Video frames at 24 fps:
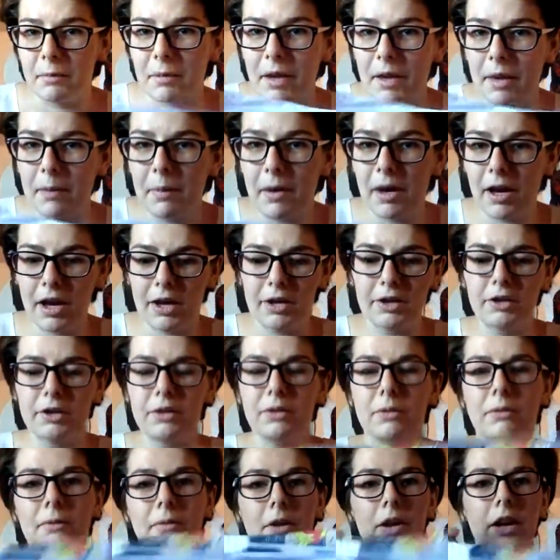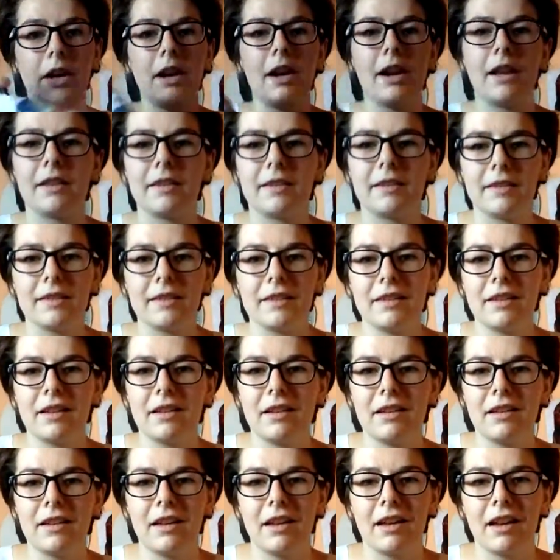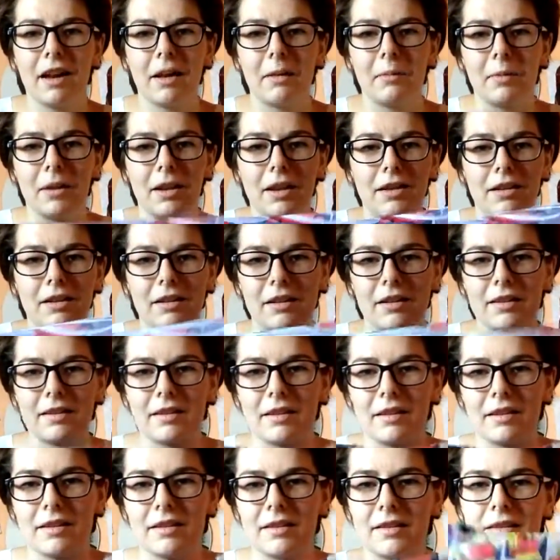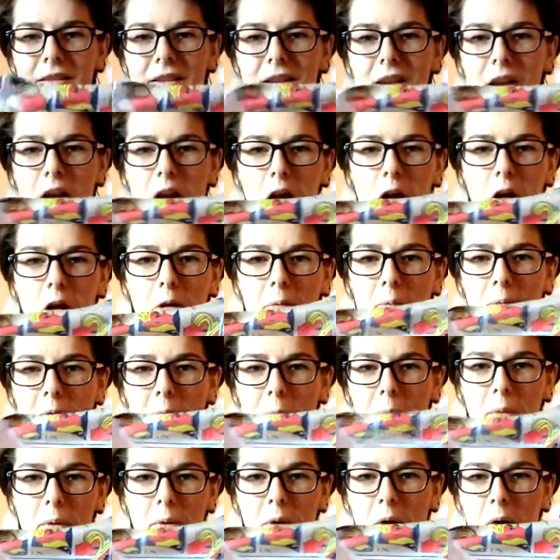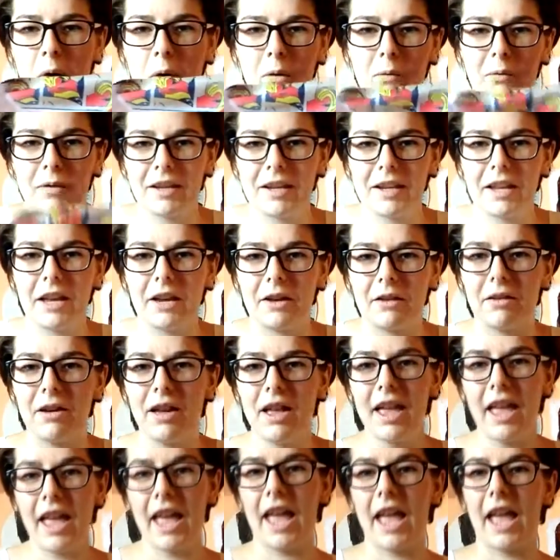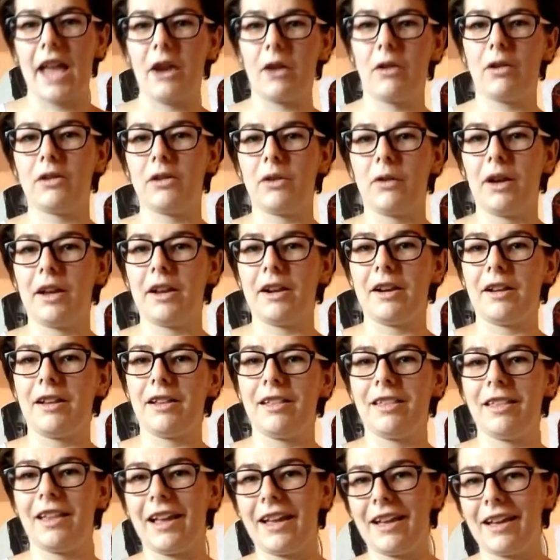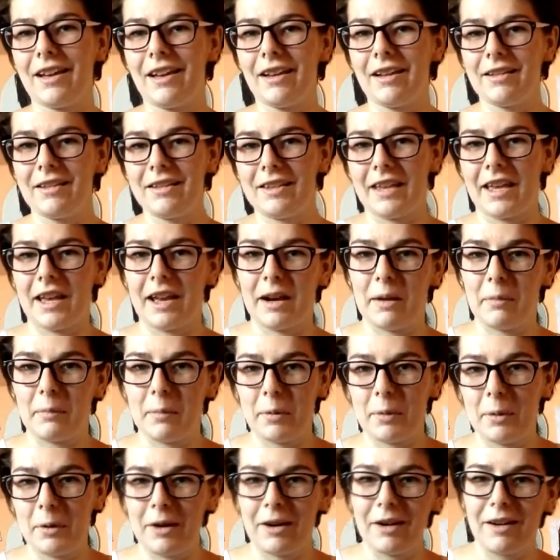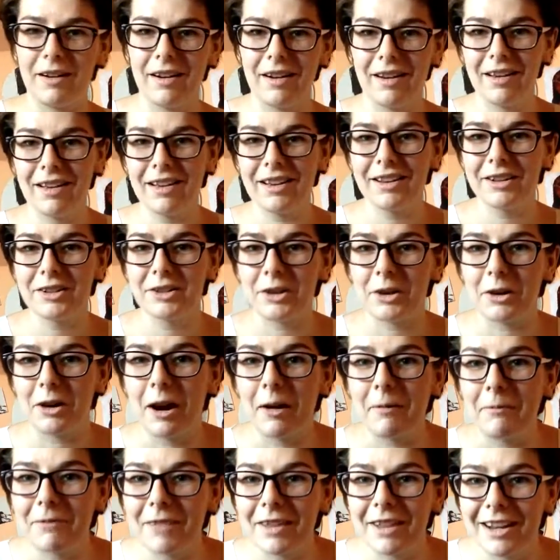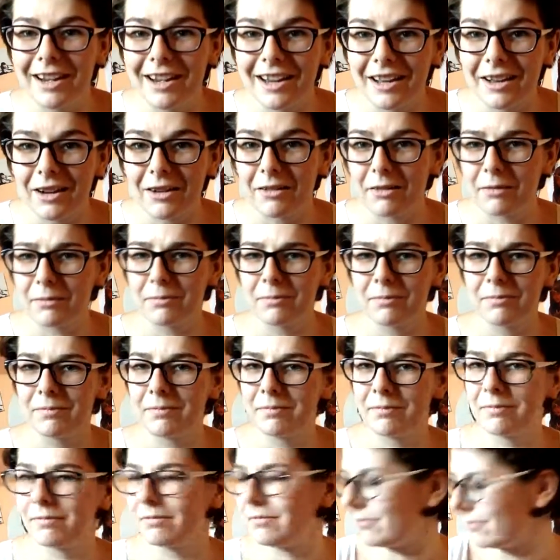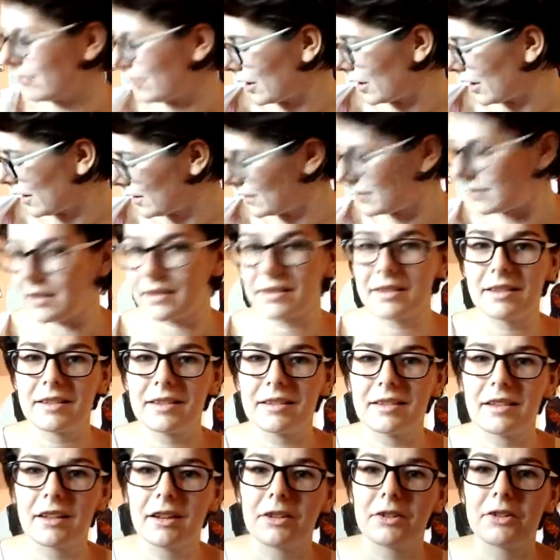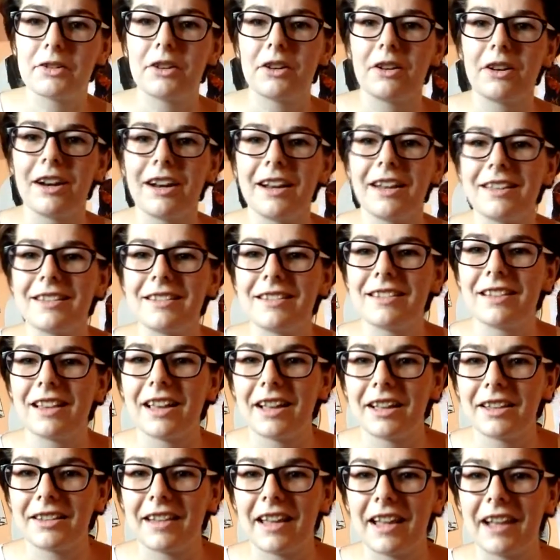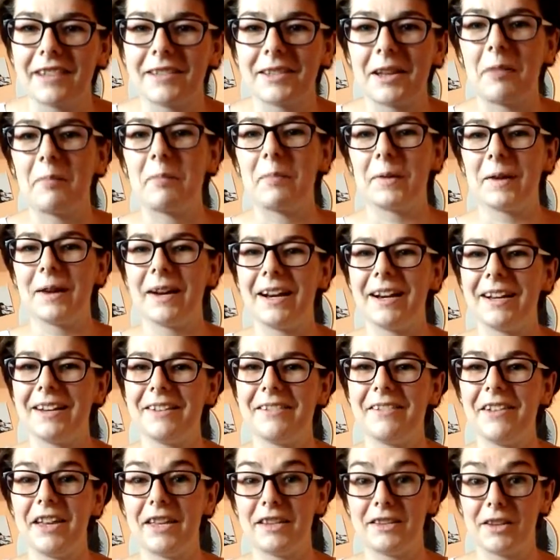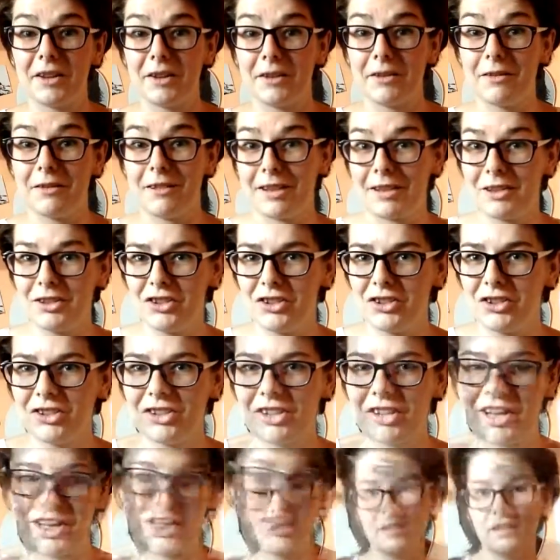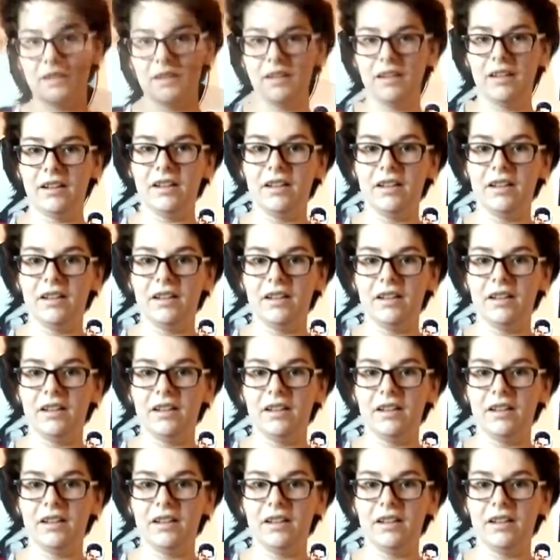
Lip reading: Maybe I should wear this. I mean, this is a comic book haul video, and although I really like the Harry Potter shirt I'm wearing, or what is this? It's not a shirt, it's like a tank top, but anyway, so let's just change.